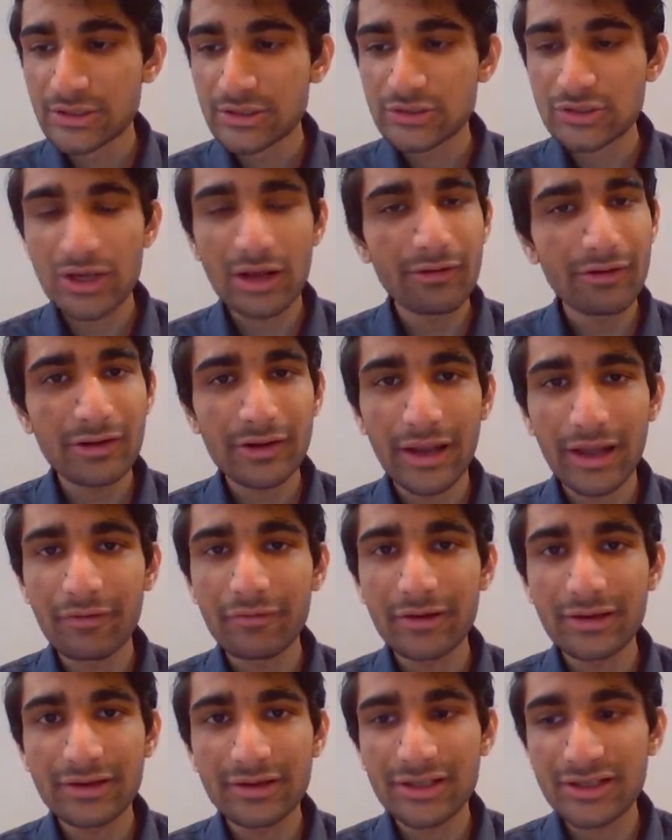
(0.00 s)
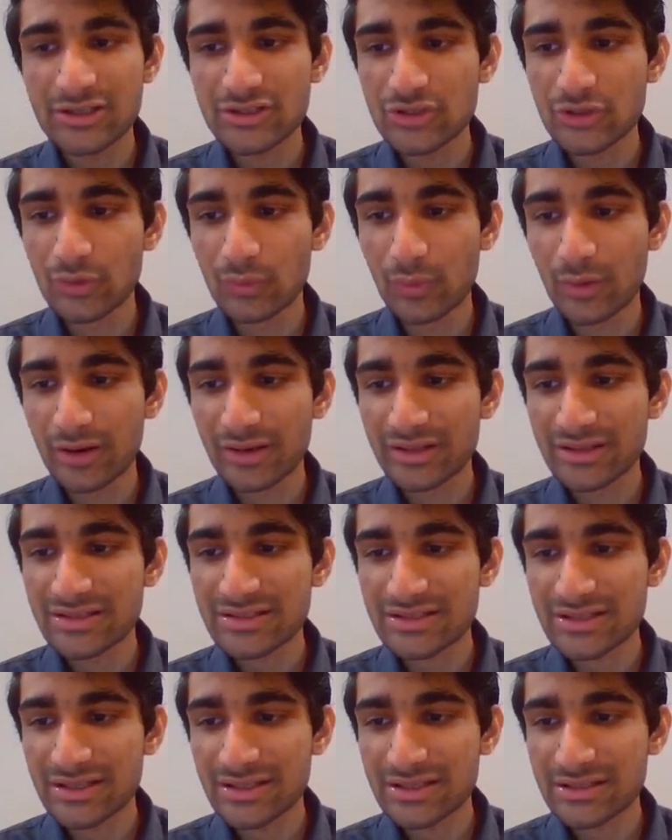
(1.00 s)
So I will teach you what
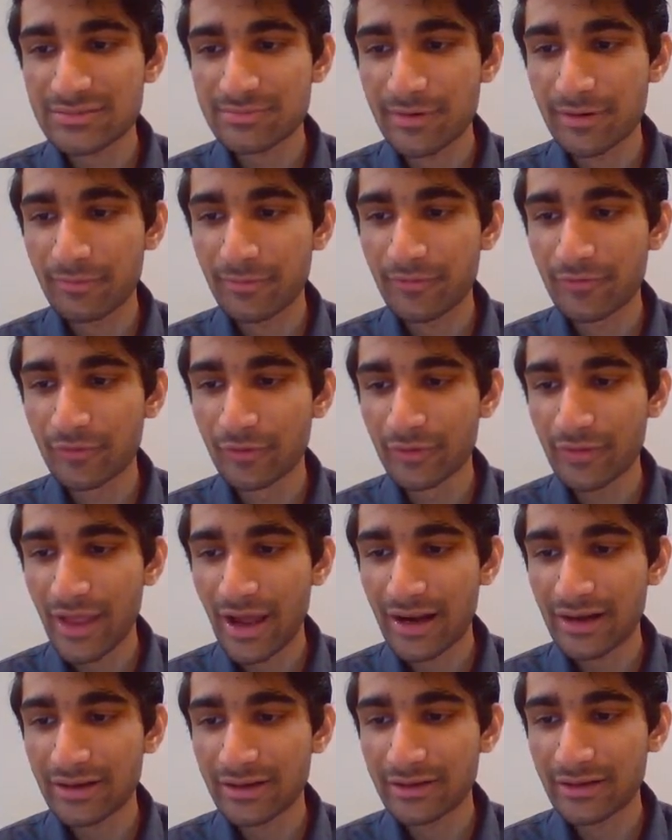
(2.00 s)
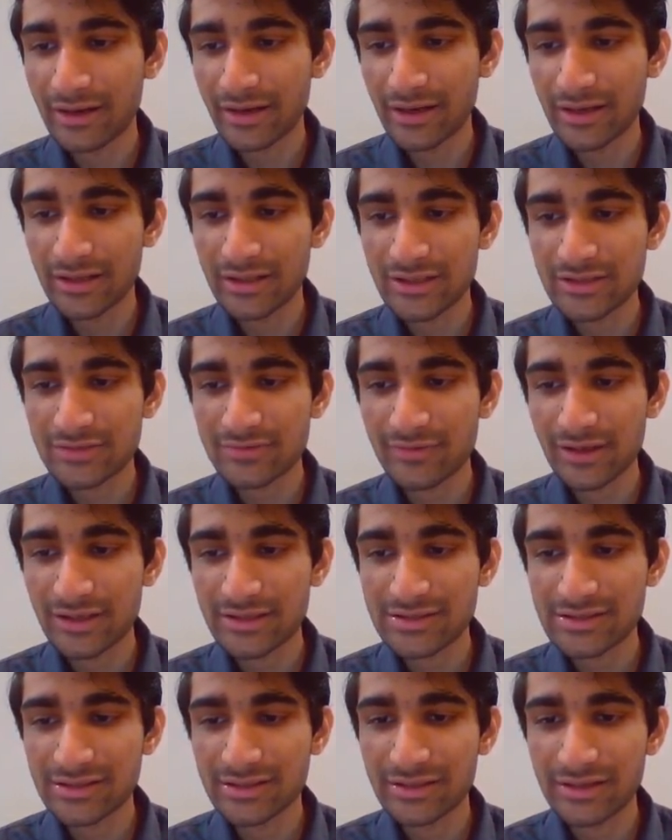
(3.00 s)
this is, but before that, in trainings, we
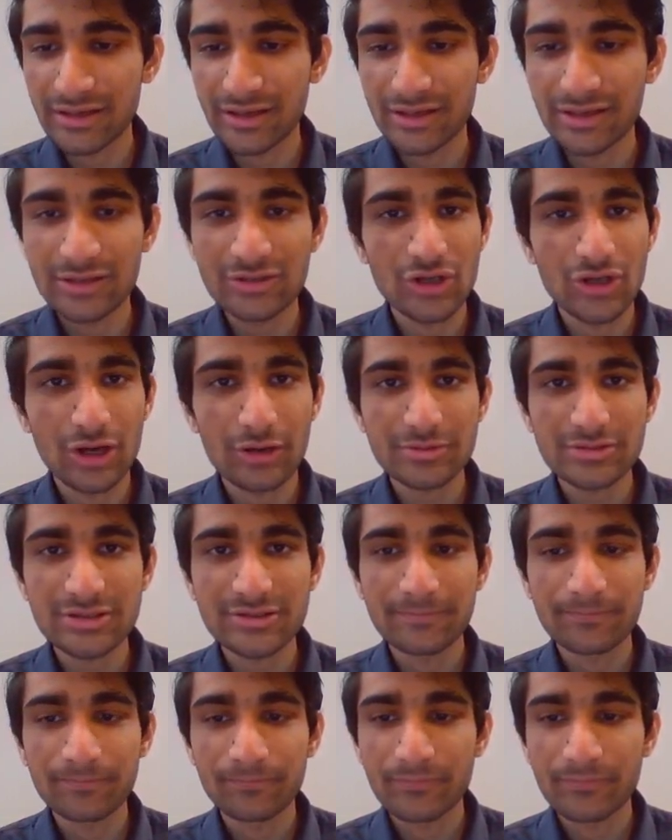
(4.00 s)
can see the training jobs.